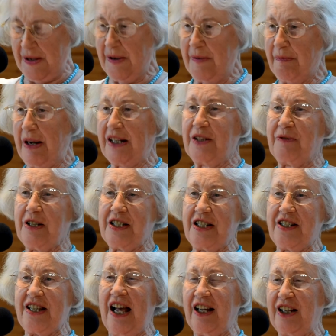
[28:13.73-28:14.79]
But it
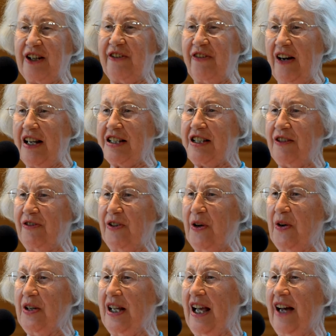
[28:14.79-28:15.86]
was a sacrifice. If you
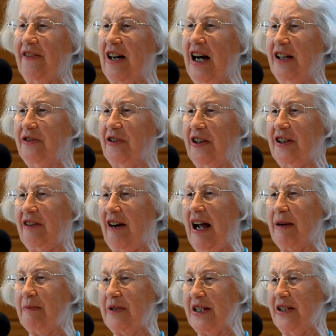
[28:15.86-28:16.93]
only have 100
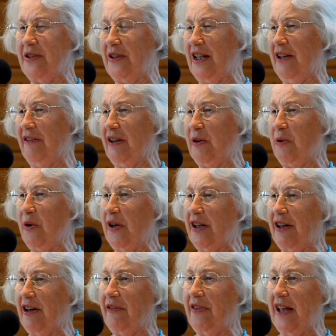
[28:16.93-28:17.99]
grams and you give a
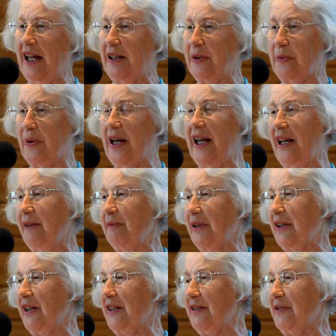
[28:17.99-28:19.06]
quarter of that
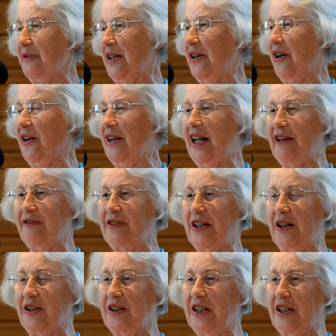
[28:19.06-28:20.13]
away, because we all loved
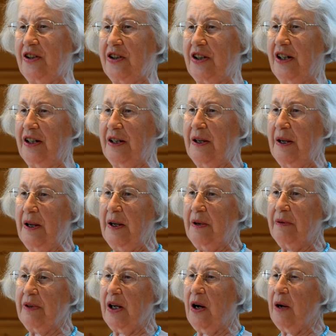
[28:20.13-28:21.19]
our teacher.
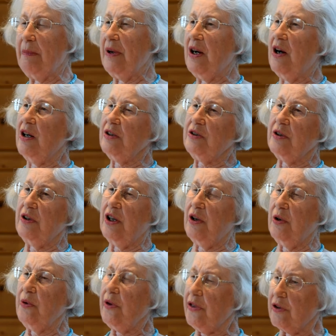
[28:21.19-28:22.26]
We all belonged to
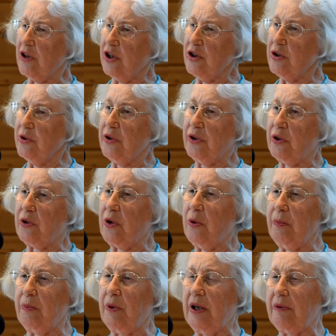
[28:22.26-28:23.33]
the Lutheran youth
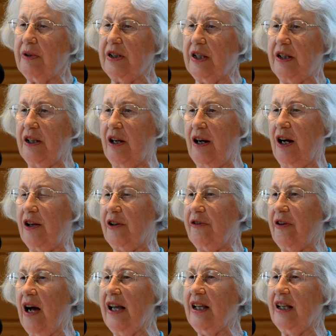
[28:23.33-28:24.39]
group where we did a lot
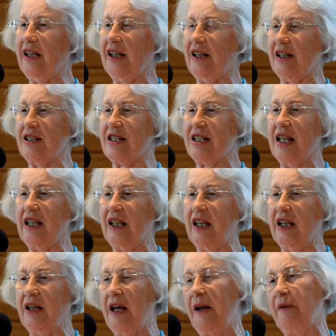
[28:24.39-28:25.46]
of hiking and
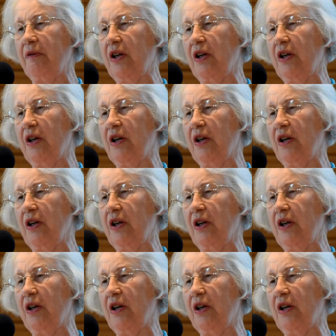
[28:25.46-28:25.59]
singing.